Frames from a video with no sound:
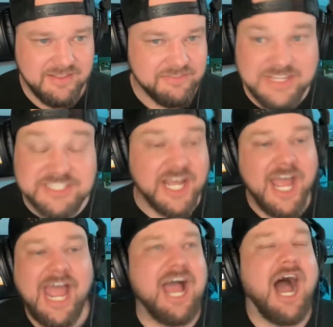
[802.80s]
This,
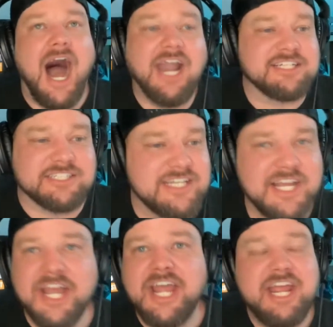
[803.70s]

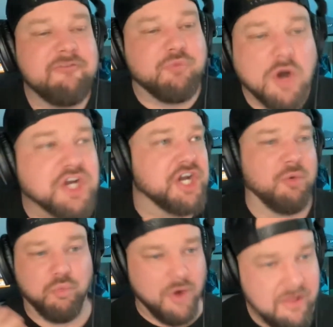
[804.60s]
honestly, if we're going to
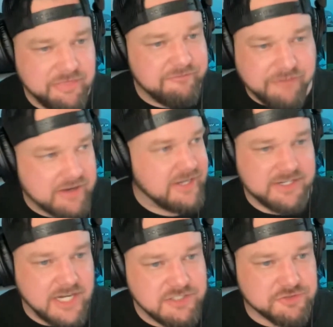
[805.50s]
run the fucking
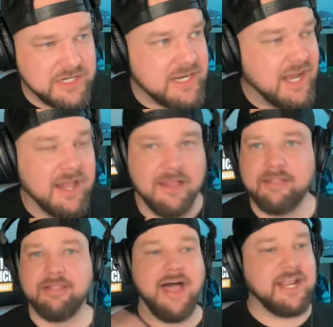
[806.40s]
country
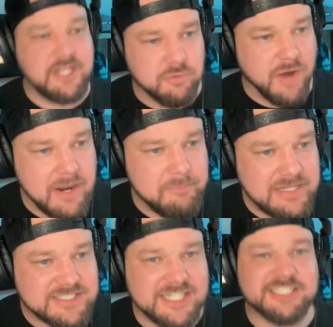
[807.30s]
like you run a
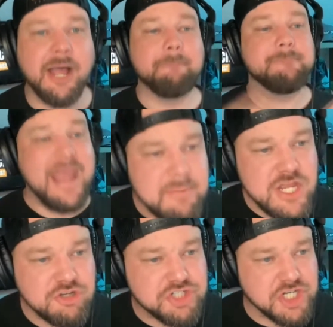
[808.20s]
business, maybe
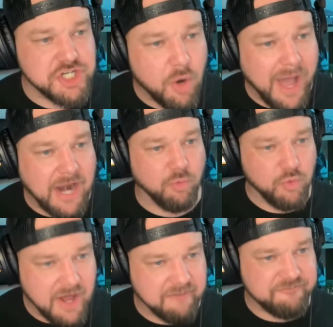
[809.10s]
you should know how to
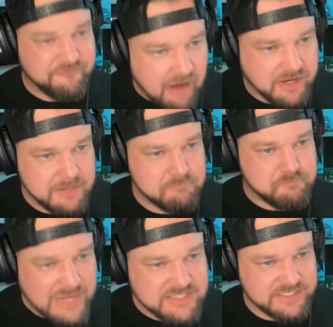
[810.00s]
run a fucking
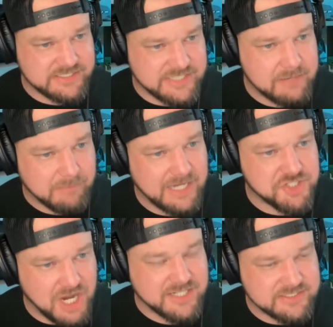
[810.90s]
business then, Mike
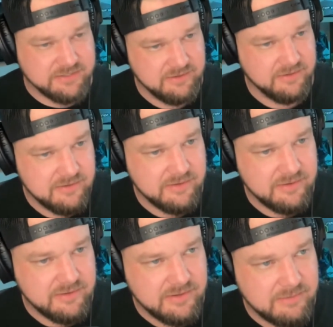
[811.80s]
Johnson.
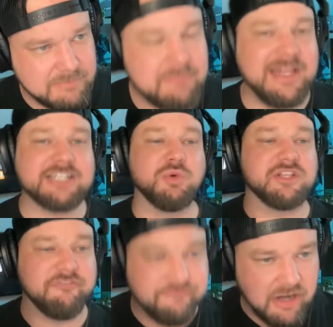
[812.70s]
Maybe that's
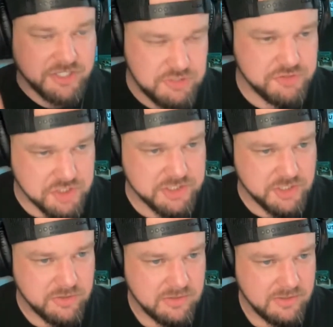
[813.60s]
what the fuck you should
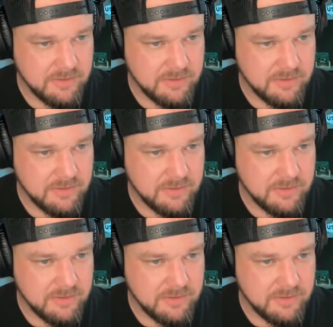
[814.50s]
do.